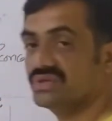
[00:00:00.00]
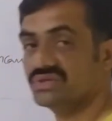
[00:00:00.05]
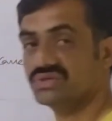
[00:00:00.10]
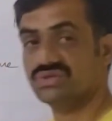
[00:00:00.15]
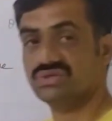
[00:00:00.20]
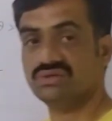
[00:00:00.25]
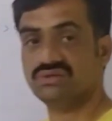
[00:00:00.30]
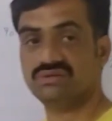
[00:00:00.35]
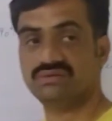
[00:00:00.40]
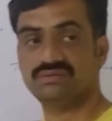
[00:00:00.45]

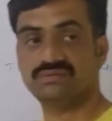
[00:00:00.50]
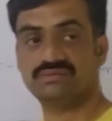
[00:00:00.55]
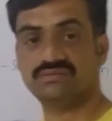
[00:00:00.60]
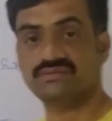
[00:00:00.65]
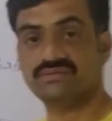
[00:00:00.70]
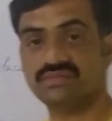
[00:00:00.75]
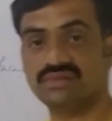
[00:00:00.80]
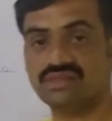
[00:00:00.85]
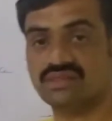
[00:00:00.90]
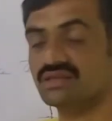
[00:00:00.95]
pressure,
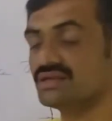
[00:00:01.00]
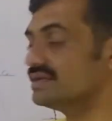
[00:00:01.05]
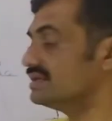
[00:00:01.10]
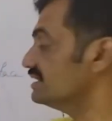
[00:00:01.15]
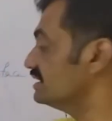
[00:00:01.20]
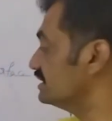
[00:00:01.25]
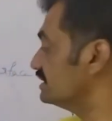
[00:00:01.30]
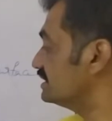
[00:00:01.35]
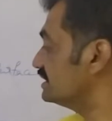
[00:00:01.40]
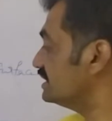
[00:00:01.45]

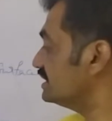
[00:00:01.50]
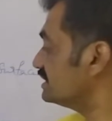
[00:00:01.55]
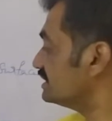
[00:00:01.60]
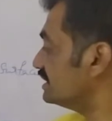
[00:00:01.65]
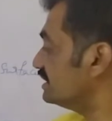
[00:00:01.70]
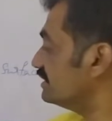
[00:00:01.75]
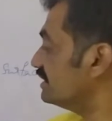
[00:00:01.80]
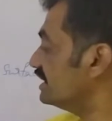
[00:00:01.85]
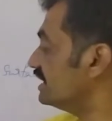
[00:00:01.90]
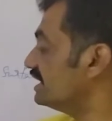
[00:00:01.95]
since
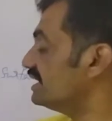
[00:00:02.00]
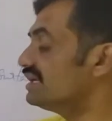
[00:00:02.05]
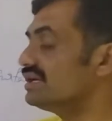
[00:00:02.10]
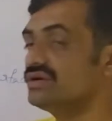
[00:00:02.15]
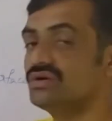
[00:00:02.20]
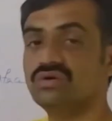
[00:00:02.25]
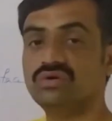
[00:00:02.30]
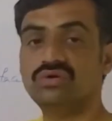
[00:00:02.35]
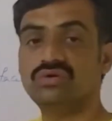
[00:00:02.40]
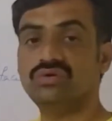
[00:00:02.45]
they are
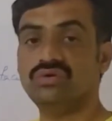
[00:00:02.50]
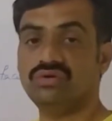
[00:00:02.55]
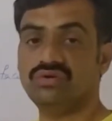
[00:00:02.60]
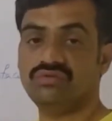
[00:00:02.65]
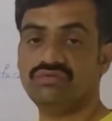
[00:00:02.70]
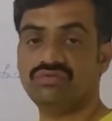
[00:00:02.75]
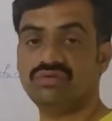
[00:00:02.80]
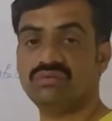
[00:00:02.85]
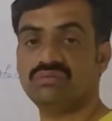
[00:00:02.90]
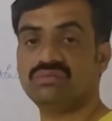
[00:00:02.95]

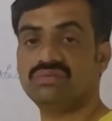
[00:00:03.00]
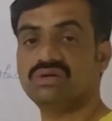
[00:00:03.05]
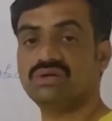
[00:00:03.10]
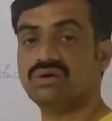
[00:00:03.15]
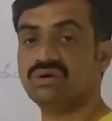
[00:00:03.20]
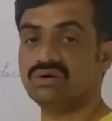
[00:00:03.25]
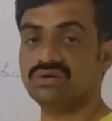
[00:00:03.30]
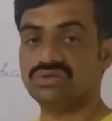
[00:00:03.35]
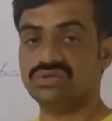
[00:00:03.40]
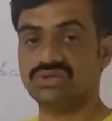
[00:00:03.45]
uniformly
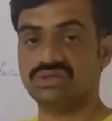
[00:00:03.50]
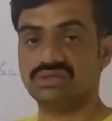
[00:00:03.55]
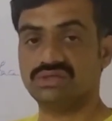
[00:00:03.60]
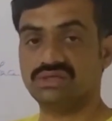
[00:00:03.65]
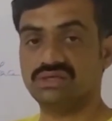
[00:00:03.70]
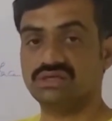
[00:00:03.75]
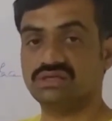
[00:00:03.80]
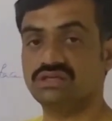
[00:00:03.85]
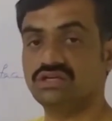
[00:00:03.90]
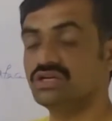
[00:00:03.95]

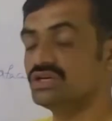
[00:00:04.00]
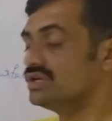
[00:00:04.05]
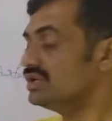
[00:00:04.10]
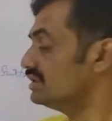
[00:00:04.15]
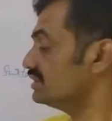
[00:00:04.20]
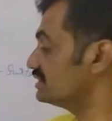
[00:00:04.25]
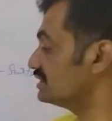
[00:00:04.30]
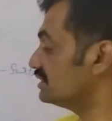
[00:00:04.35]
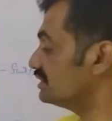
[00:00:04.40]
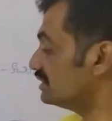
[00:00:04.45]
horizontal.
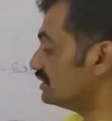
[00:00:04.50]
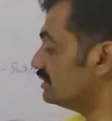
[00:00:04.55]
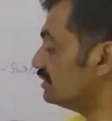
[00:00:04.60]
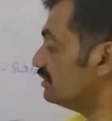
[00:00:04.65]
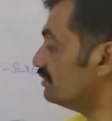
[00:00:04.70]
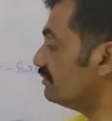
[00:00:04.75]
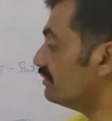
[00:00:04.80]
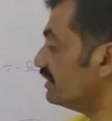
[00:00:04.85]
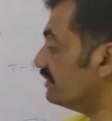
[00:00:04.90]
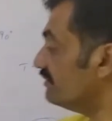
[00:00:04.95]
So
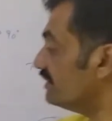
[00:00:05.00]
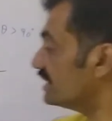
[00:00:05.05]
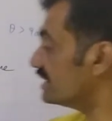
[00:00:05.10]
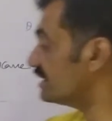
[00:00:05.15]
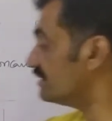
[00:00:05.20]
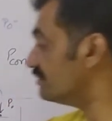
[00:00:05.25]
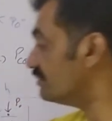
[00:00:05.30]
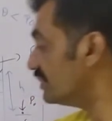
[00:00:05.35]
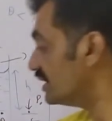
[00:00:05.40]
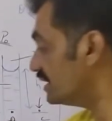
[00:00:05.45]
now when we
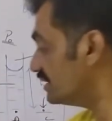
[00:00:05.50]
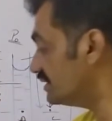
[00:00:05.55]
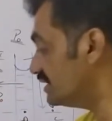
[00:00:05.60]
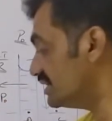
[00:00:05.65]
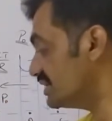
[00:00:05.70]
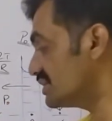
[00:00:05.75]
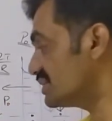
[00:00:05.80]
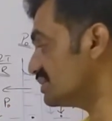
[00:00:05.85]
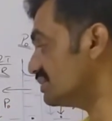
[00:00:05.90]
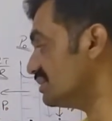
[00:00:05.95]
compare
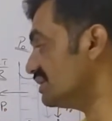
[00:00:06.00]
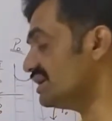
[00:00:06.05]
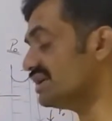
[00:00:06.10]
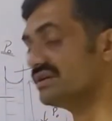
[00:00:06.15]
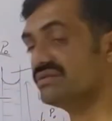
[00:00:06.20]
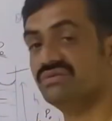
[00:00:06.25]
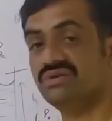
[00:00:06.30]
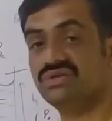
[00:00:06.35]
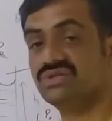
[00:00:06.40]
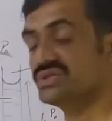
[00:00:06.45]
these two
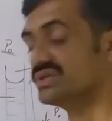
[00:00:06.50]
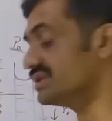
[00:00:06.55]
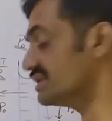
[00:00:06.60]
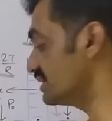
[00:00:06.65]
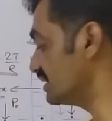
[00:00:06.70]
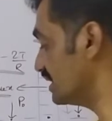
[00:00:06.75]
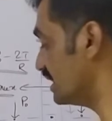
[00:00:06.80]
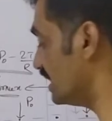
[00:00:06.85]
equations,